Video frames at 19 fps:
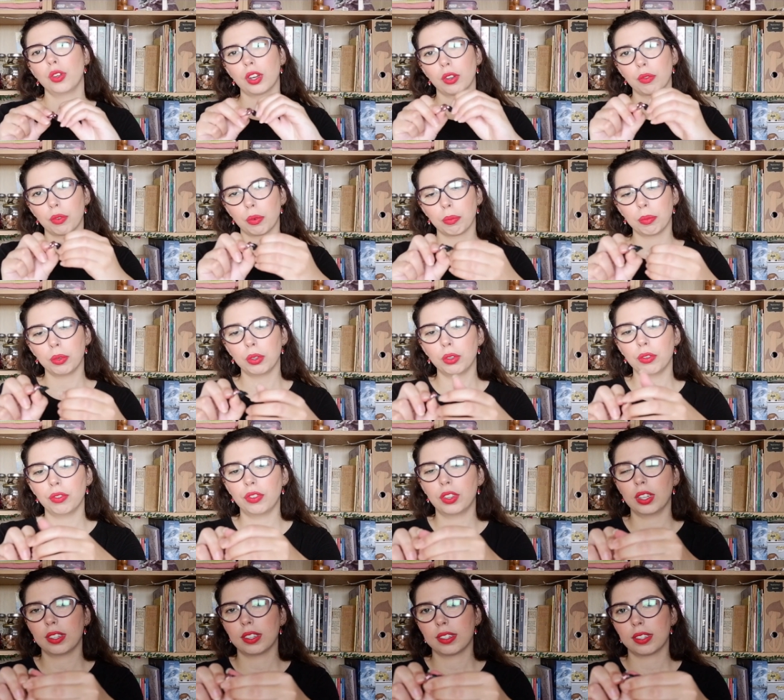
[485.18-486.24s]
You can
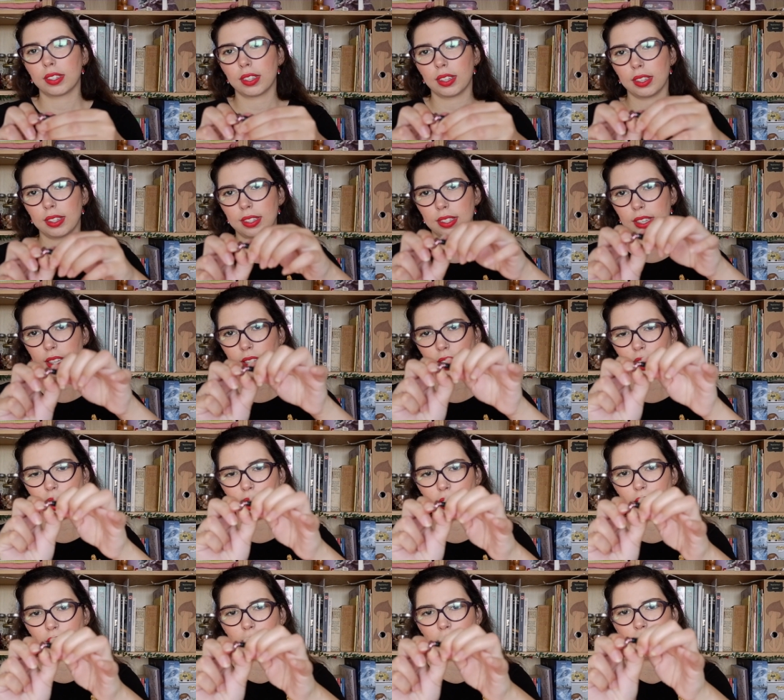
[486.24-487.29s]
remove this
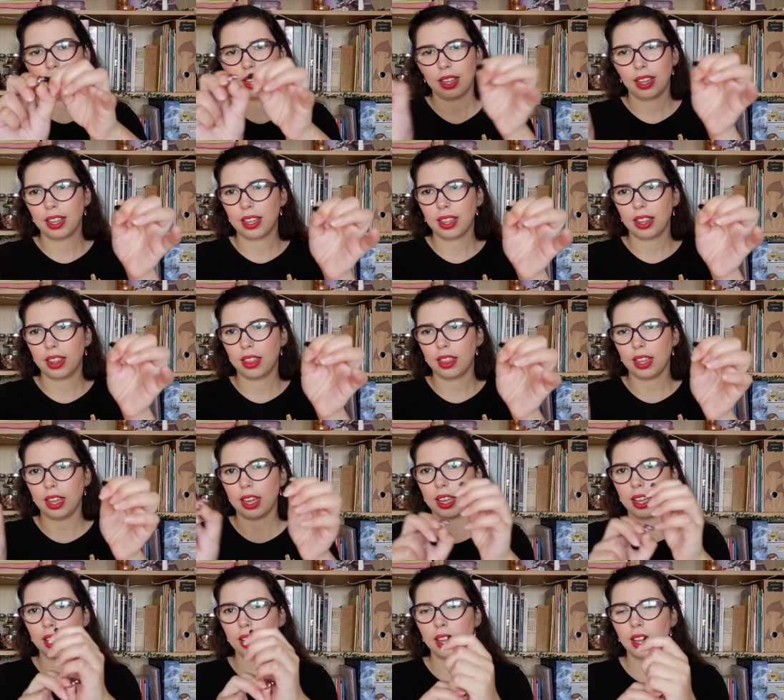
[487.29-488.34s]
silicone
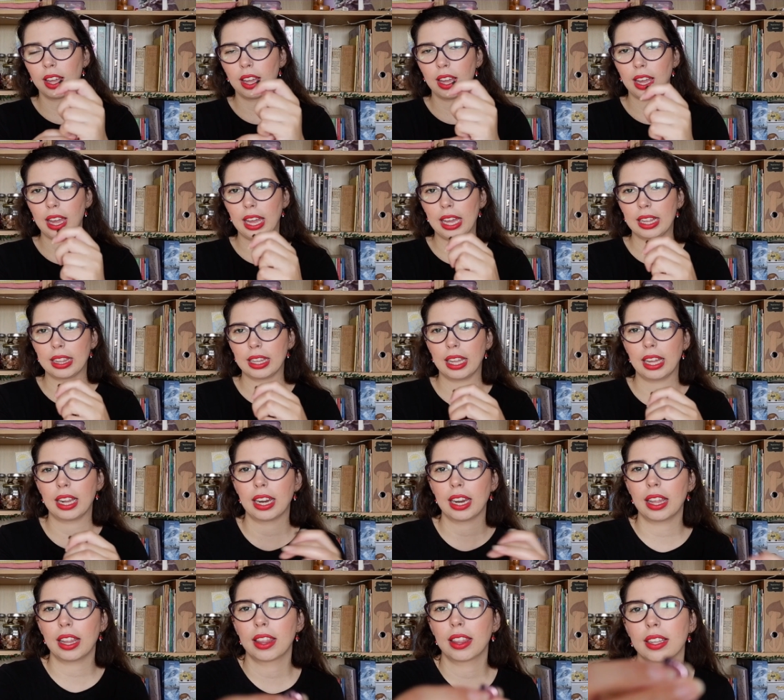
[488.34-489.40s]
thing, and
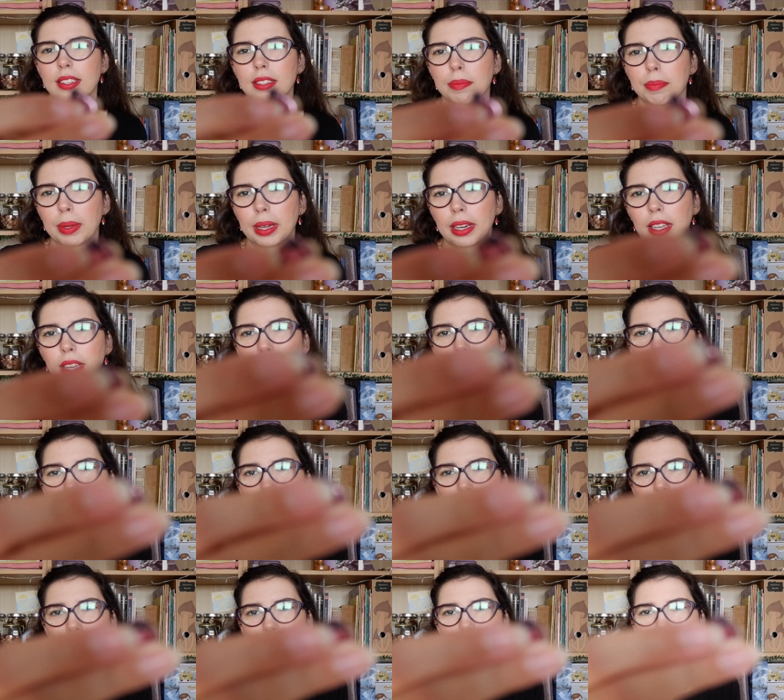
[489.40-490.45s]
then this bit
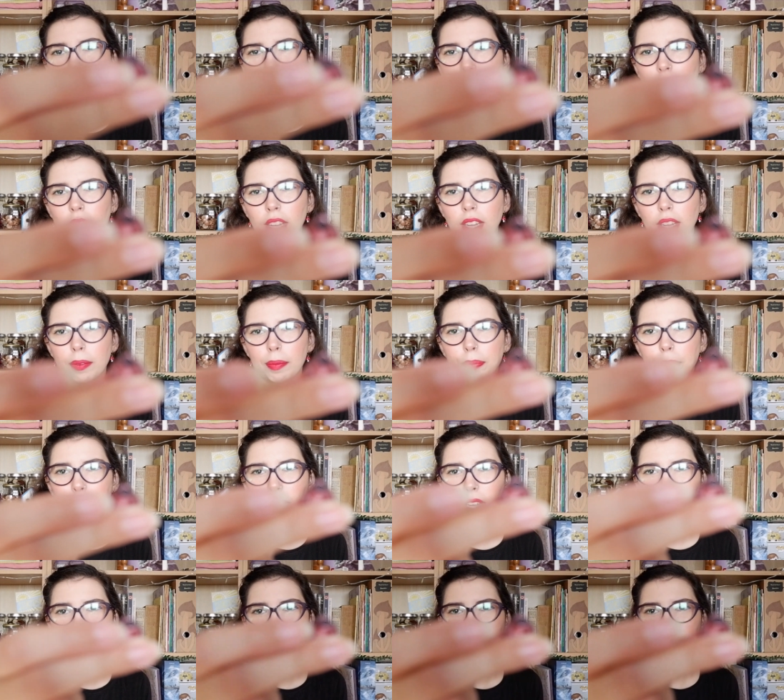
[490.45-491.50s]
here
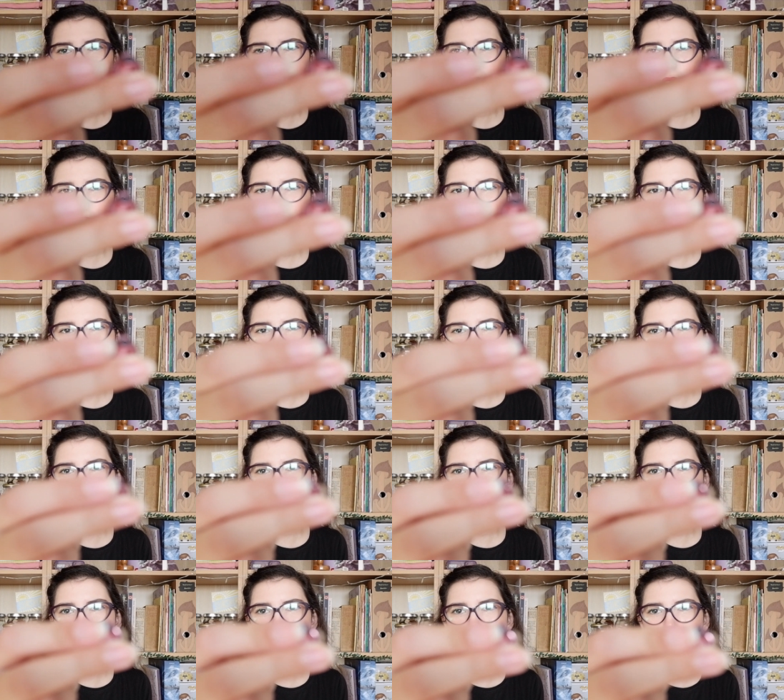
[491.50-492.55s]
in the
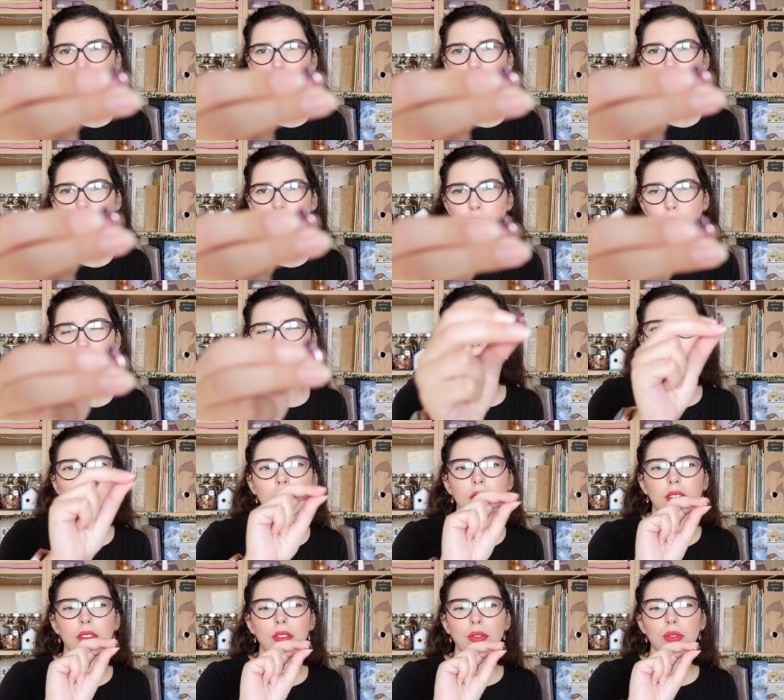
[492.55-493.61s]
actual earplug is
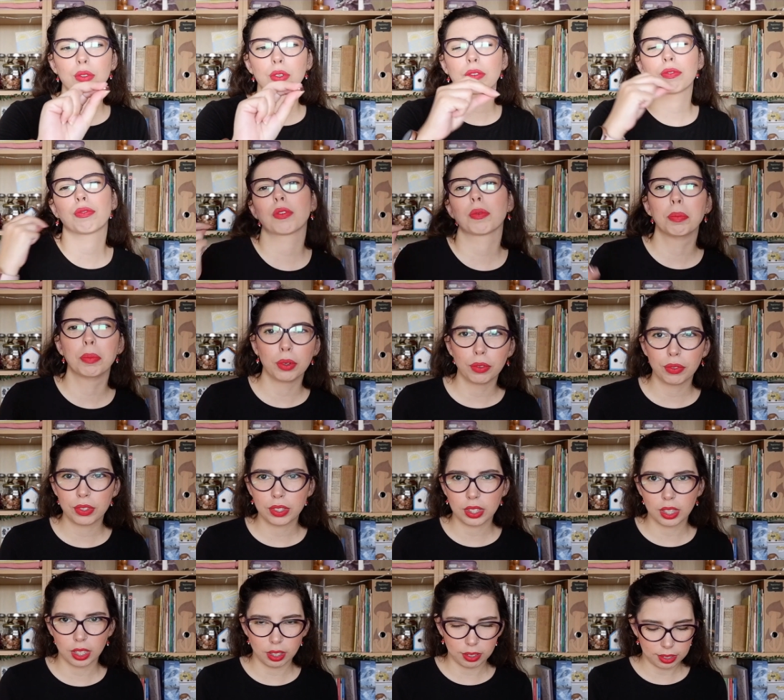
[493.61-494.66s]
what sort of removes
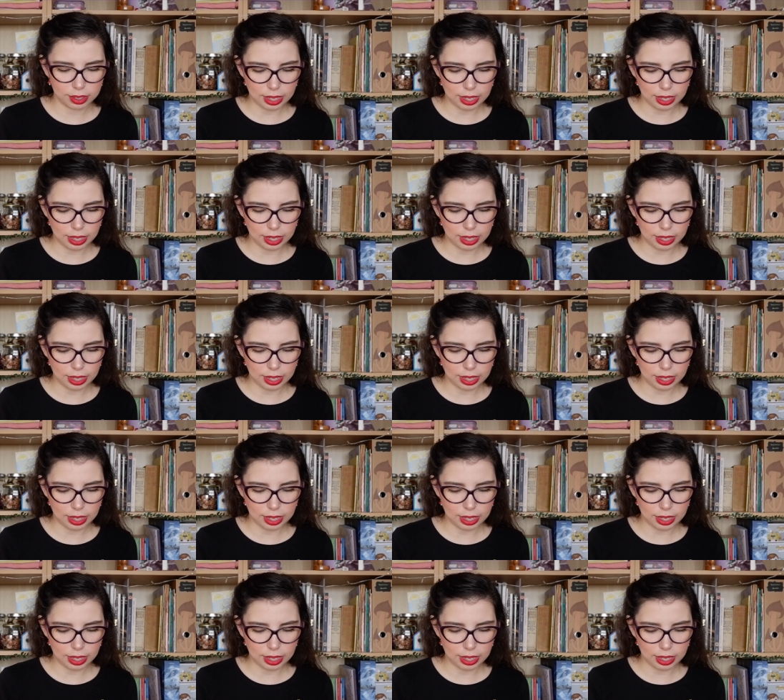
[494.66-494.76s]
the